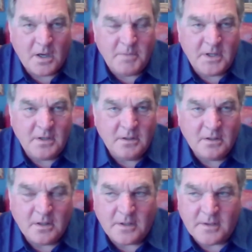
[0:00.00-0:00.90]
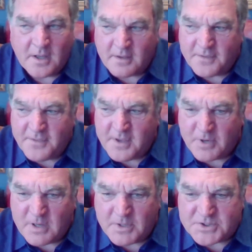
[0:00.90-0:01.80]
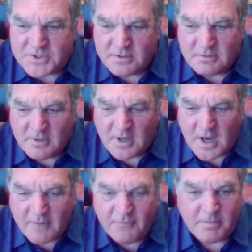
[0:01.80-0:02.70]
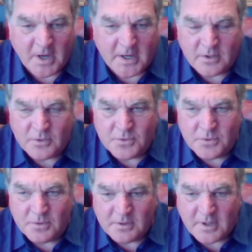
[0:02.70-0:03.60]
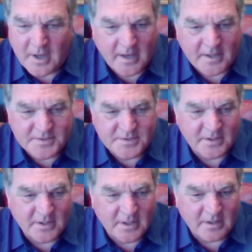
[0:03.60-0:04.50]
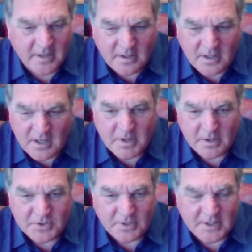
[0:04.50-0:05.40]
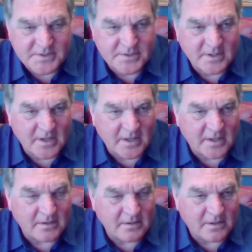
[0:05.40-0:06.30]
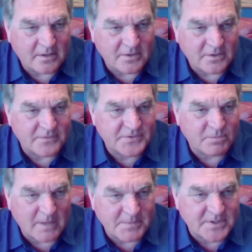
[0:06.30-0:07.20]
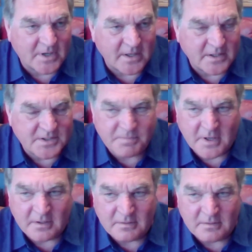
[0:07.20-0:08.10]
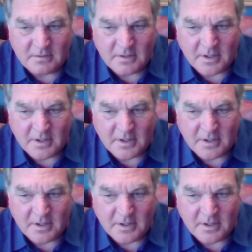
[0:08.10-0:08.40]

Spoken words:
I mean, I think pretty much everybody who has an email address and surfs a website has been,